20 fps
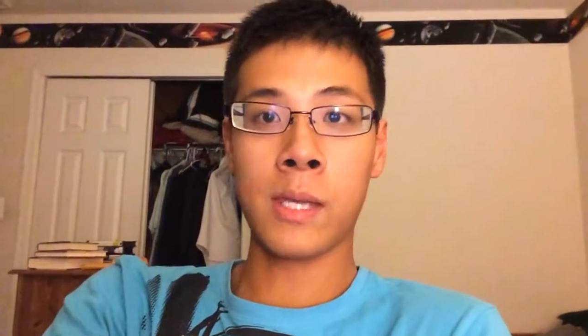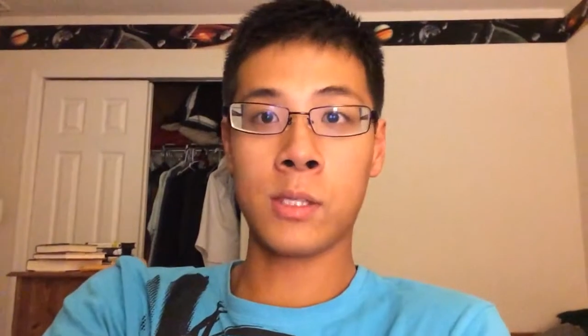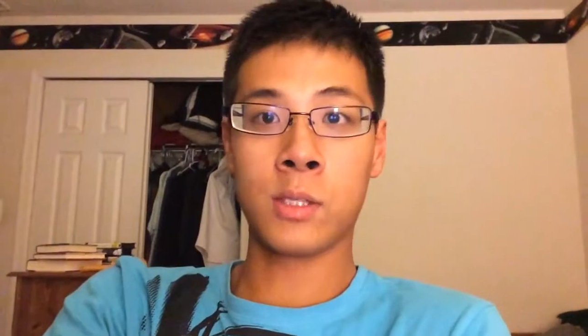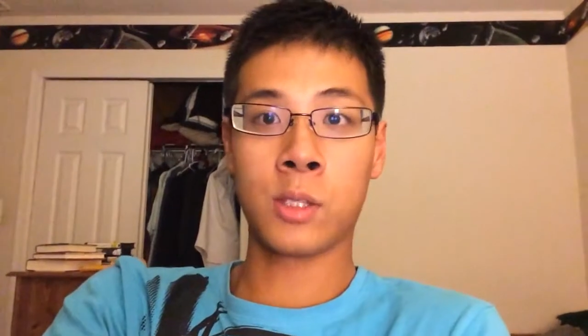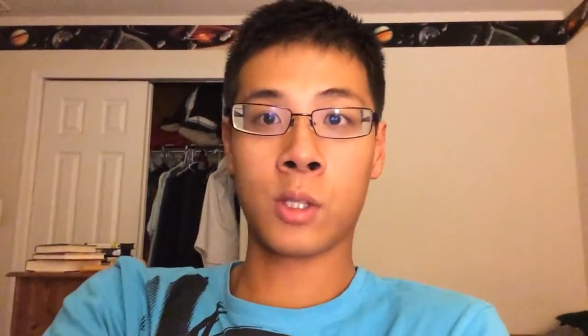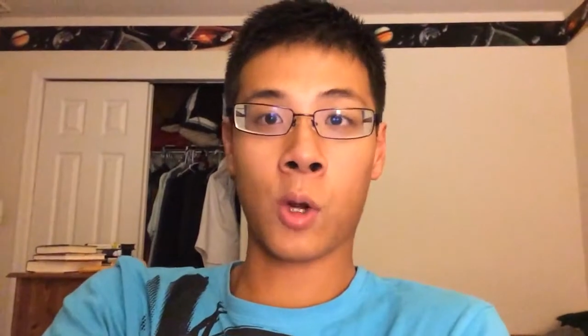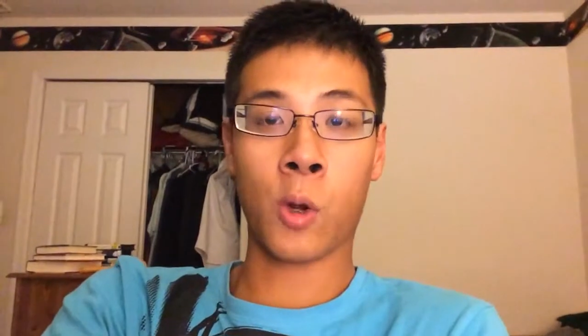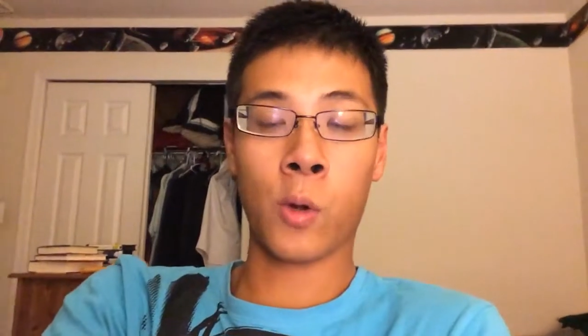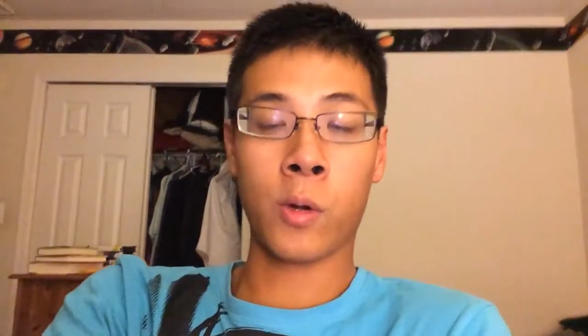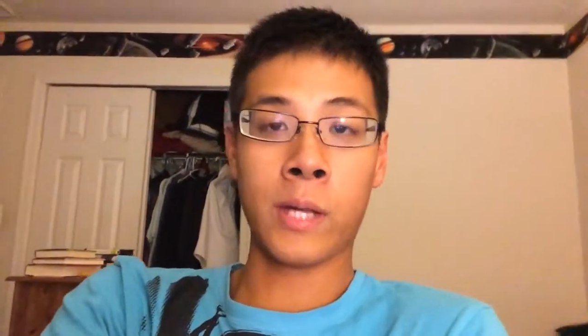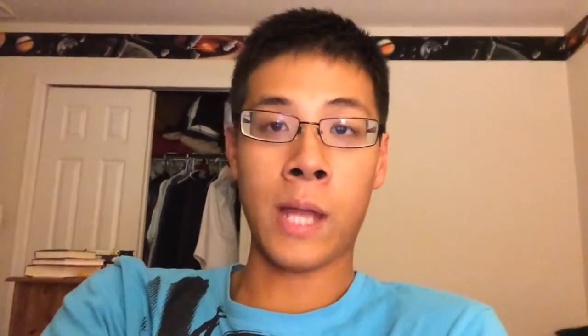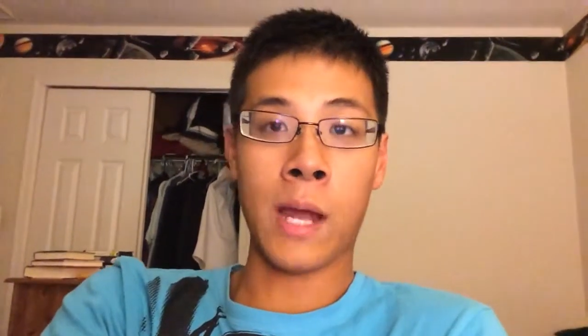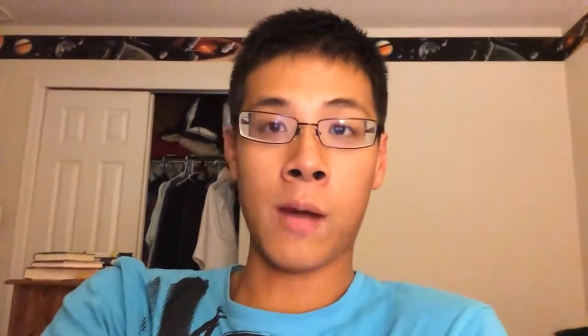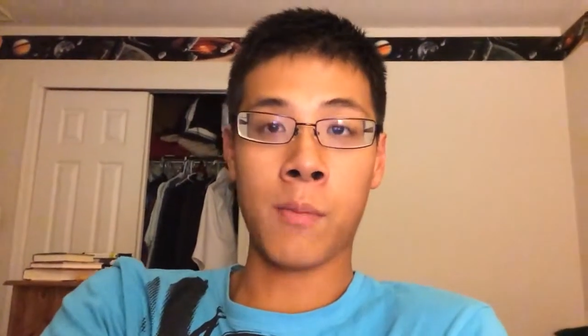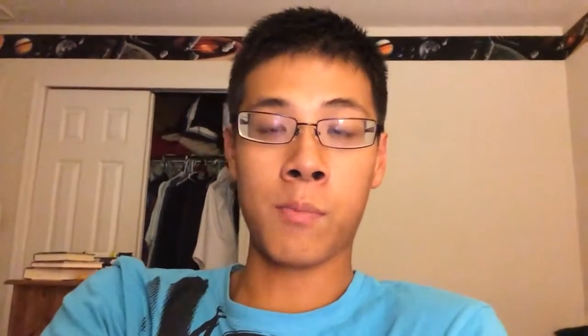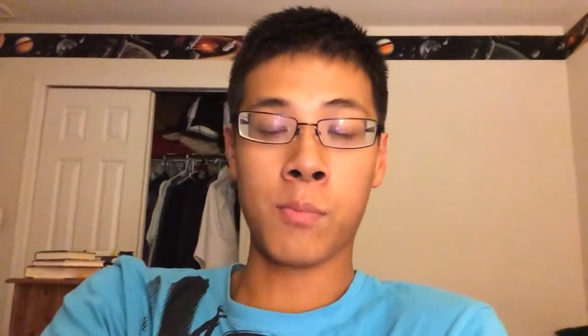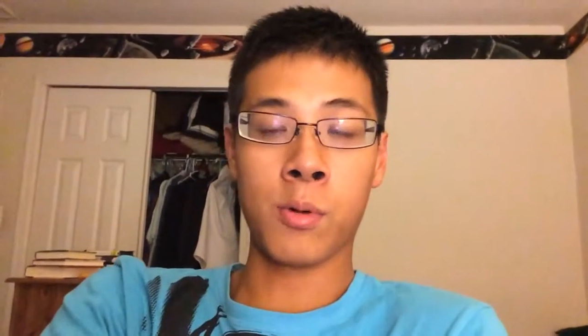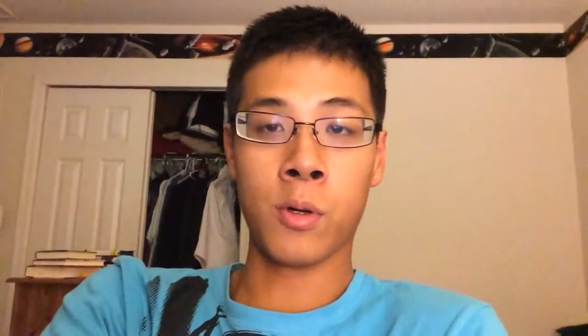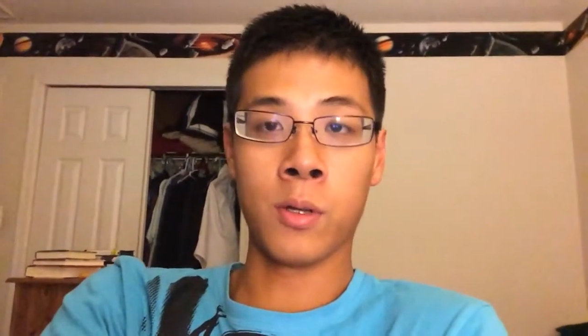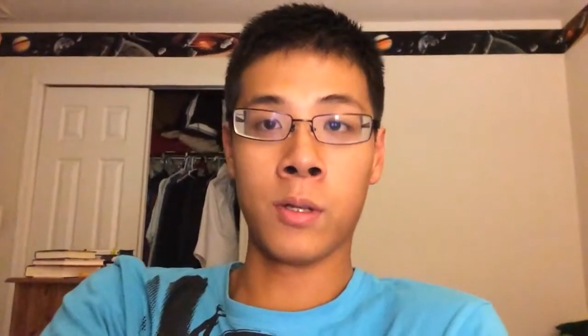his current
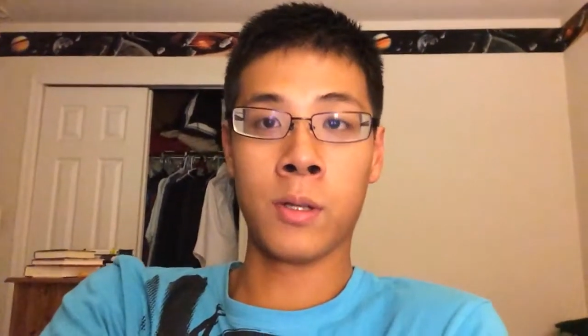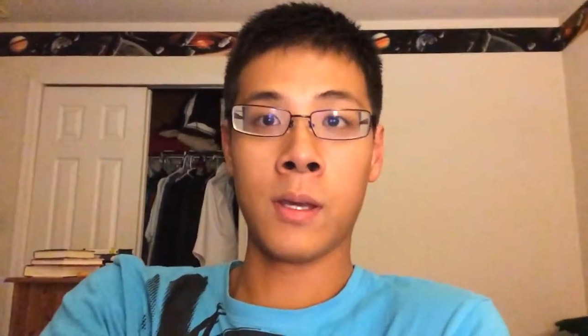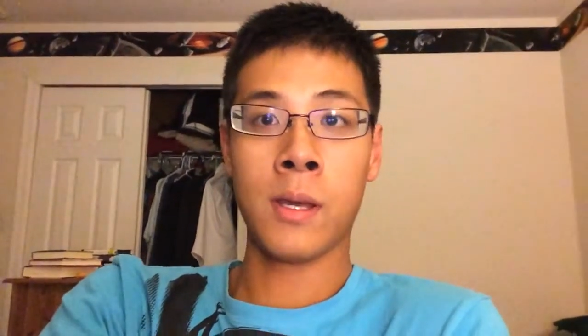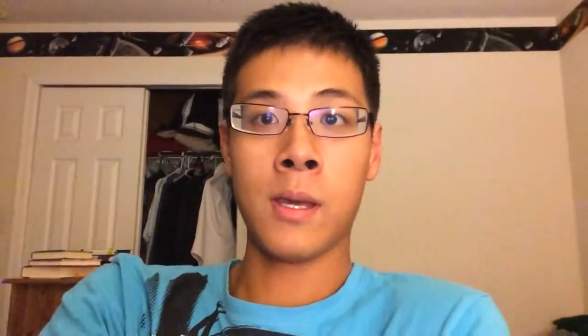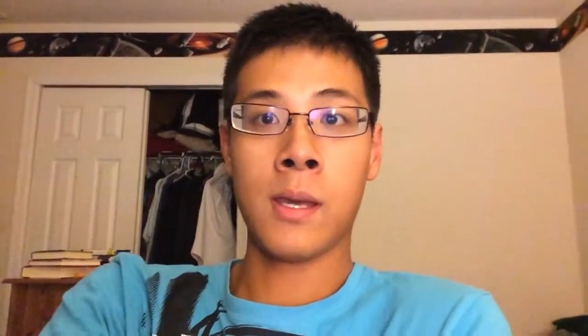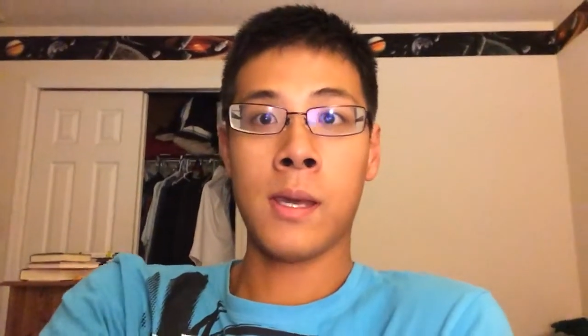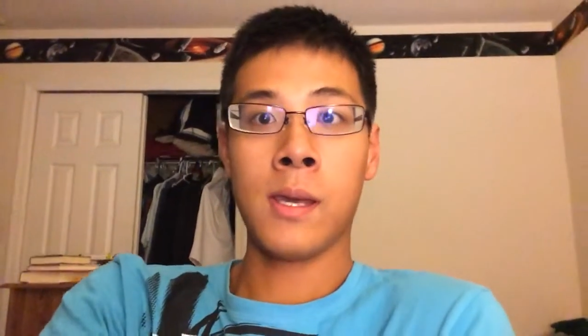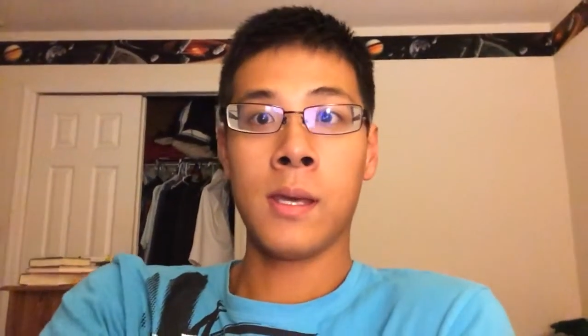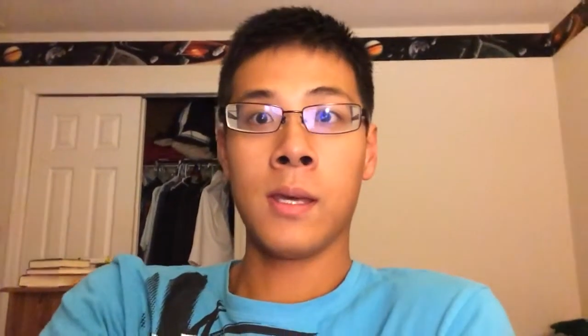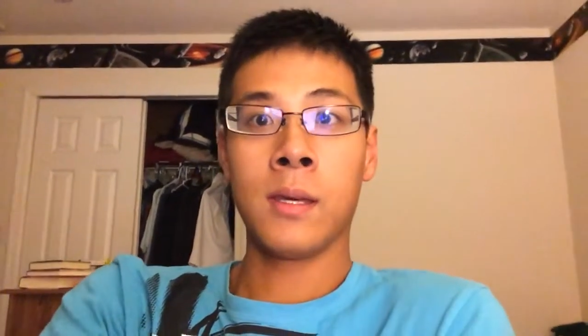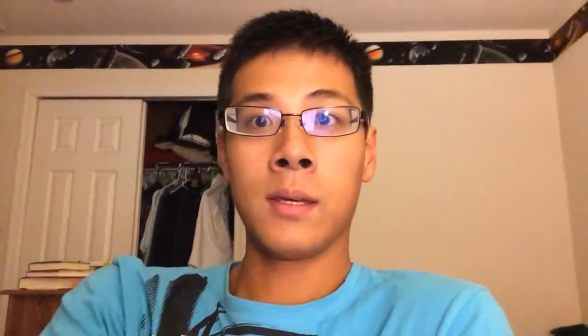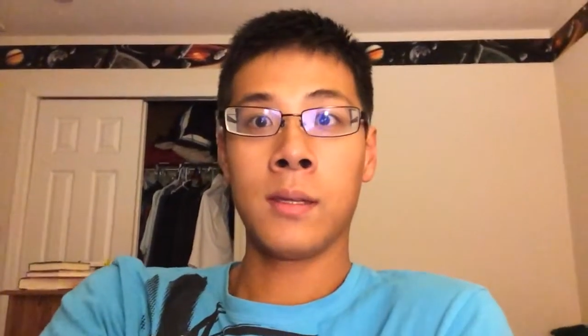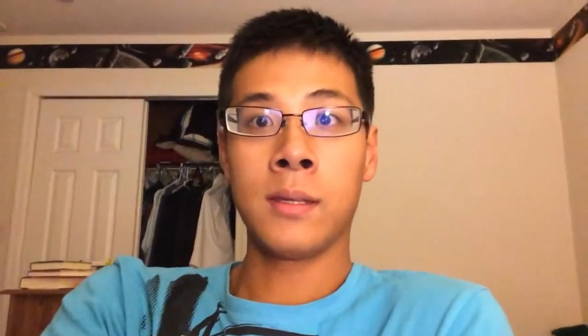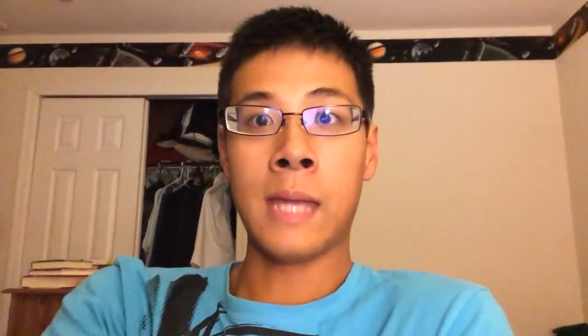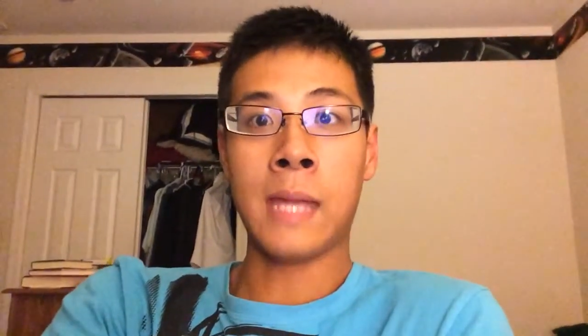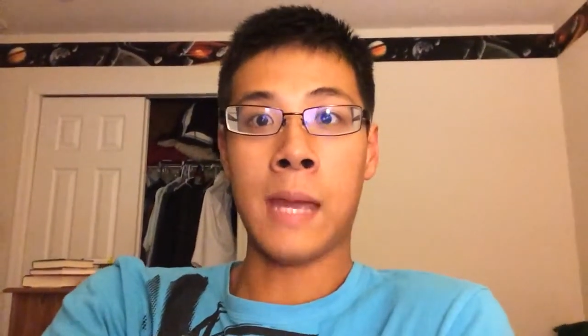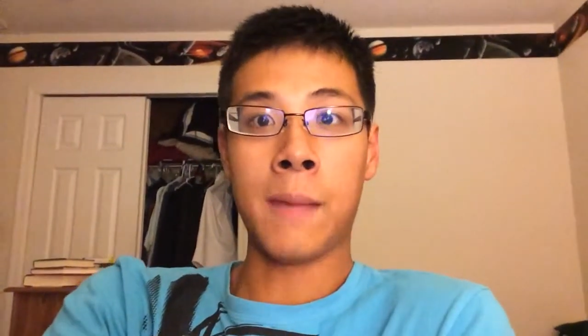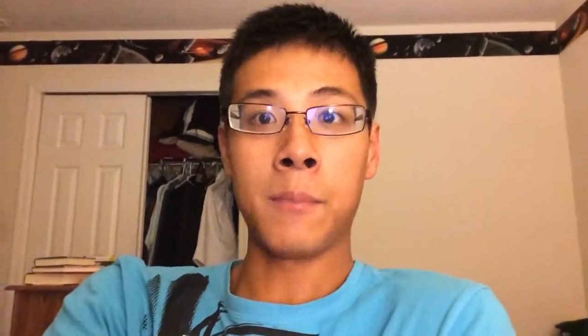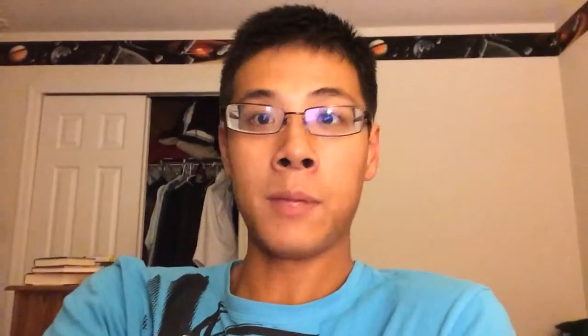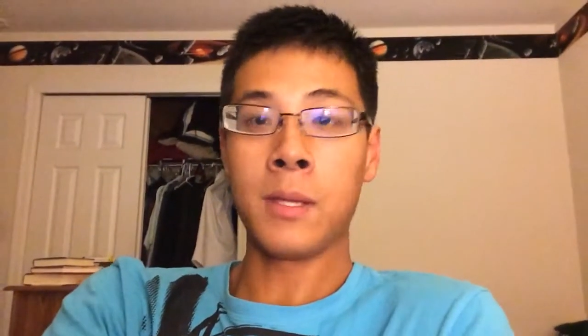output,
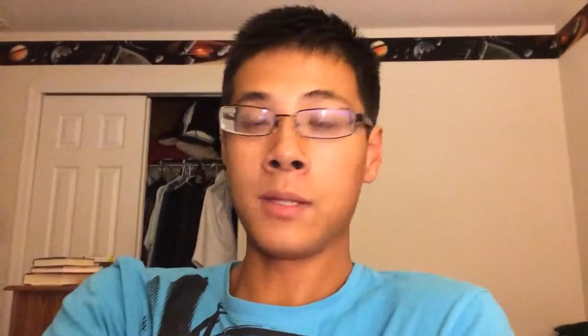that